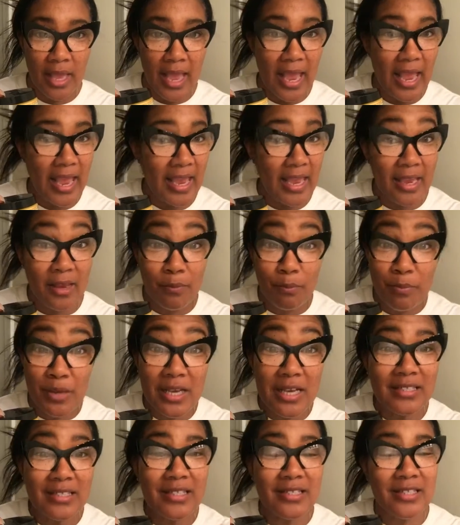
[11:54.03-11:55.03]
And
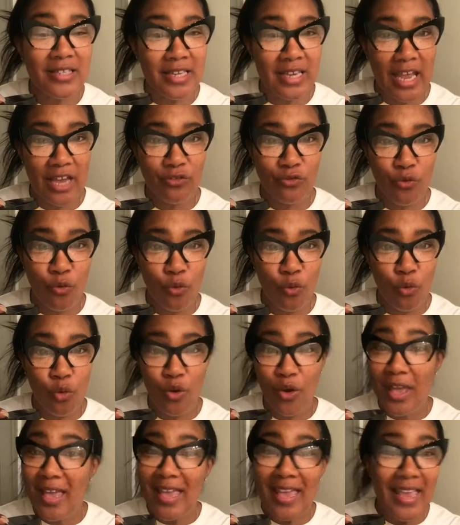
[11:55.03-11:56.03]
because it's a natural
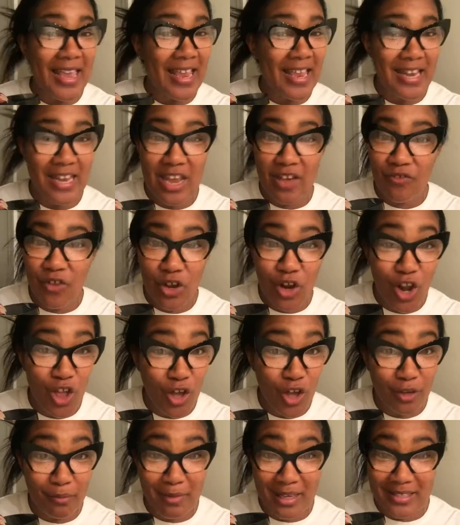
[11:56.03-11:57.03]
oil, it never
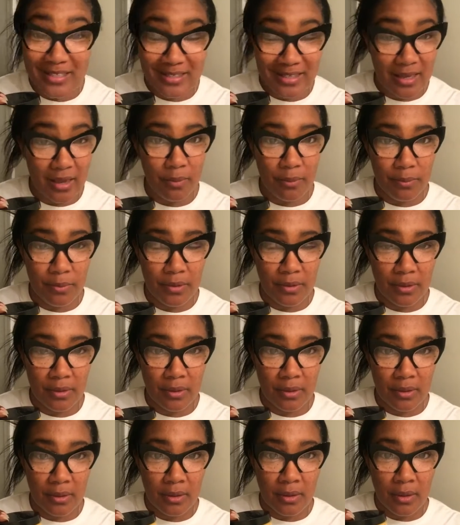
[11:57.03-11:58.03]
clogged my scalp.
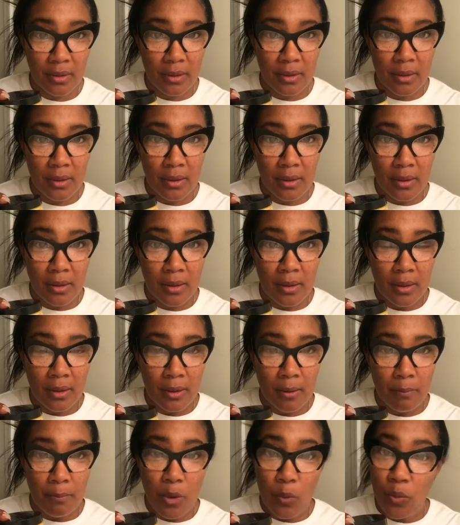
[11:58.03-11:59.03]

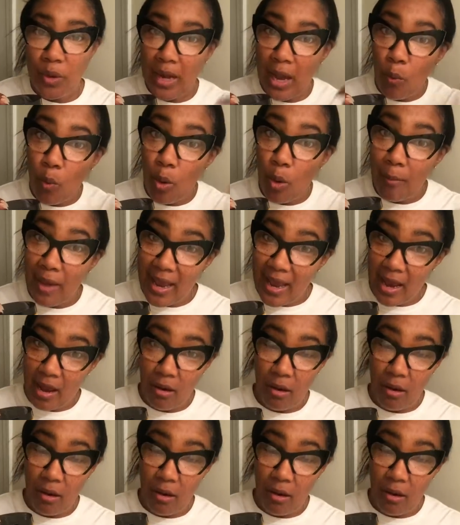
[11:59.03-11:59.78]
But when I wore my hair